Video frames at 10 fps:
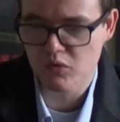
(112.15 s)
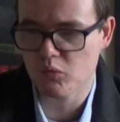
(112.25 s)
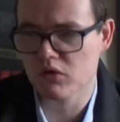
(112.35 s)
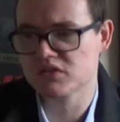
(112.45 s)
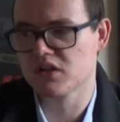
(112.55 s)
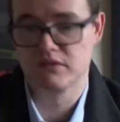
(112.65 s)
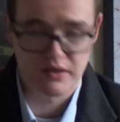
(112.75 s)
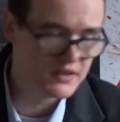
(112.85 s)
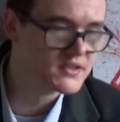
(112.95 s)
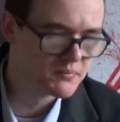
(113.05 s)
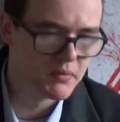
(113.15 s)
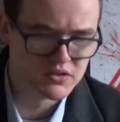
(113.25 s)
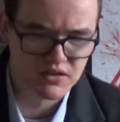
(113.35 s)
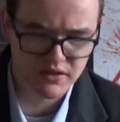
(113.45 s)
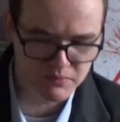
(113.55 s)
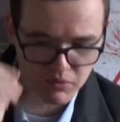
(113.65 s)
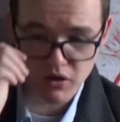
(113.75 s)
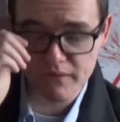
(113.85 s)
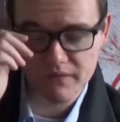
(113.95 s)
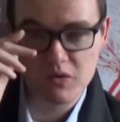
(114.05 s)
Whilst that is supposedly the
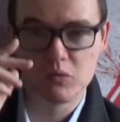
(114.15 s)
plot,